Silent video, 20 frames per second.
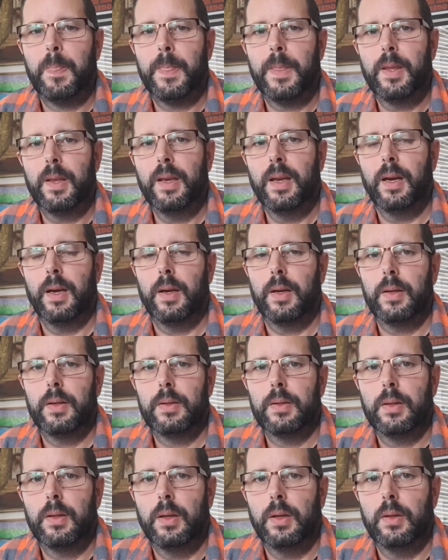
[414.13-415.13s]
Yeah,
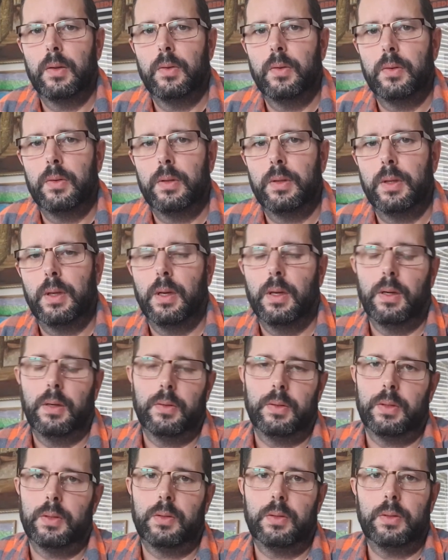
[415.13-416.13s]
and you know,
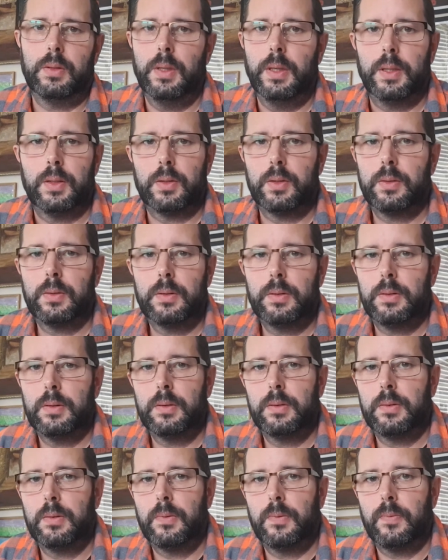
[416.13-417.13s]
it's
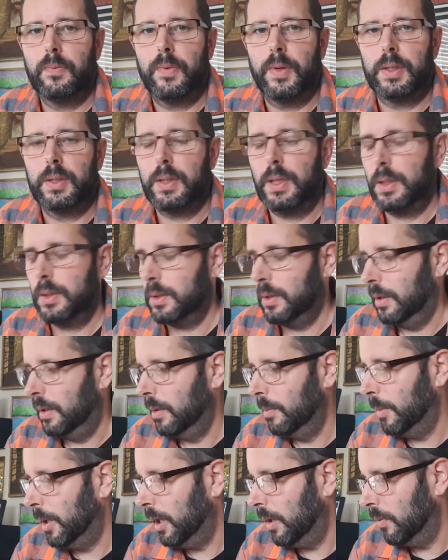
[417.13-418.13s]
fantastic the
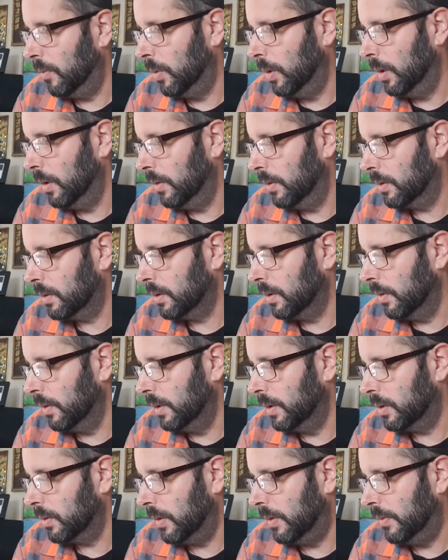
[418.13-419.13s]
amount of work that's gone
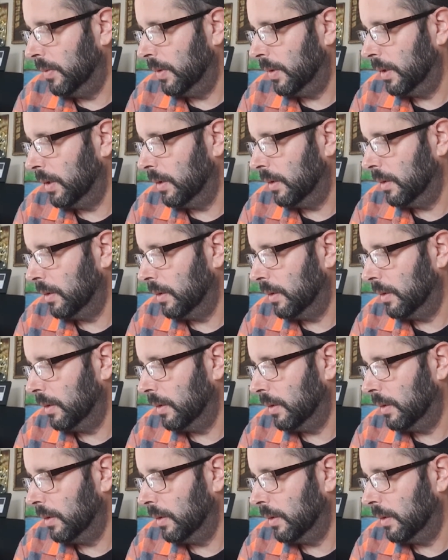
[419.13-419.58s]
into everything